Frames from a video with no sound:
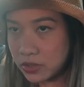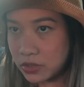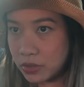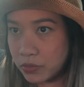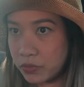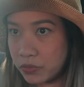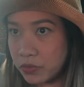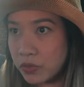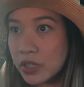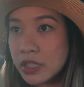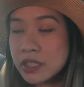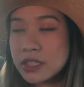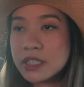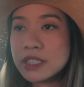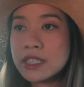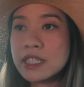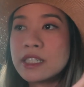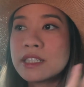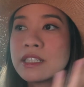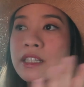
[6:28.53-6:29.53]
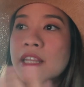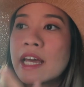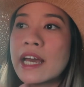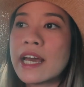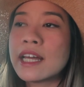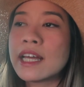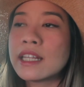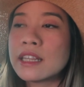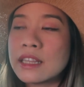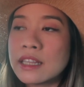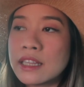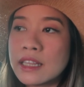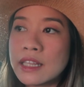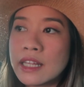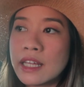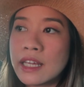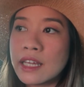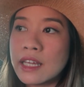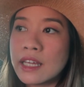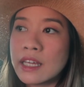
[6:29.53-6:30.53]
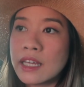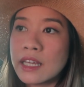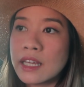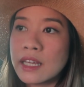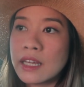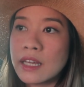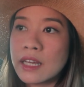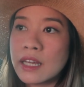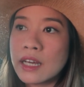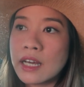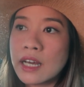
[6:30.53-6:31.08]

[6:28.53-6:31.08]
So first is that they